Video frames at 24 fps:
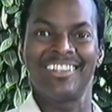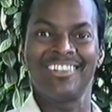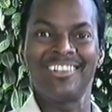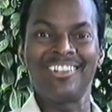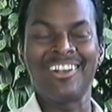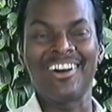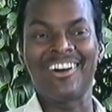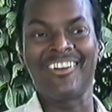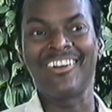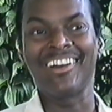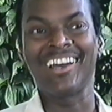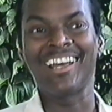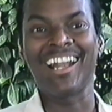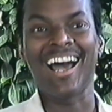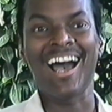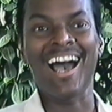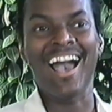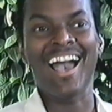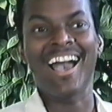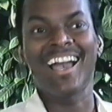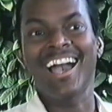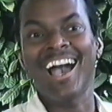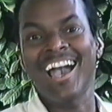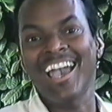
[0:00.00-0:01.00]
You know, and
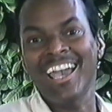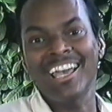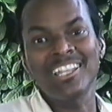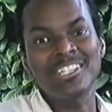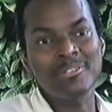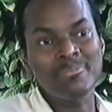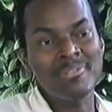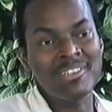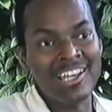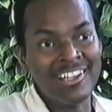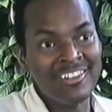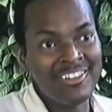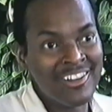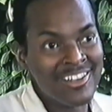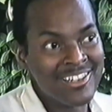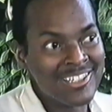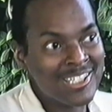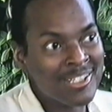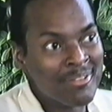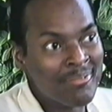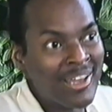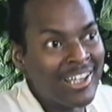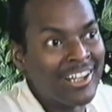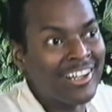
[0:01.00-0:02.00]
I, I hate to be
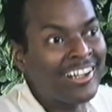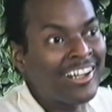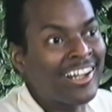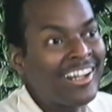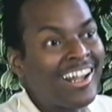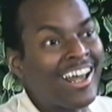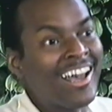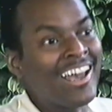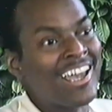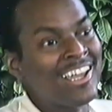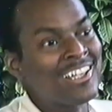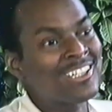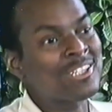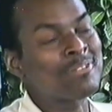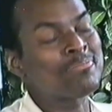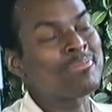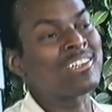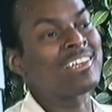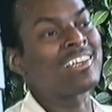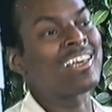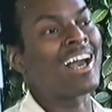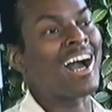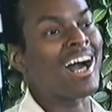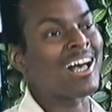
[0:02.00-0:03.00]
underestimated and I hate to
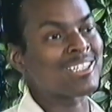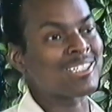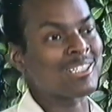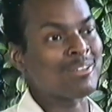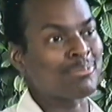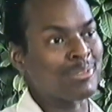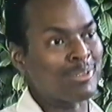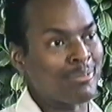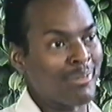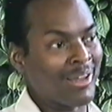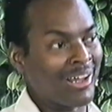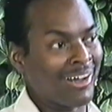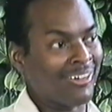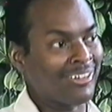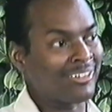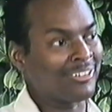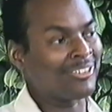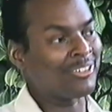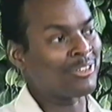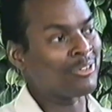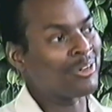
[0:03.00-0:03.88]
be gossiped about.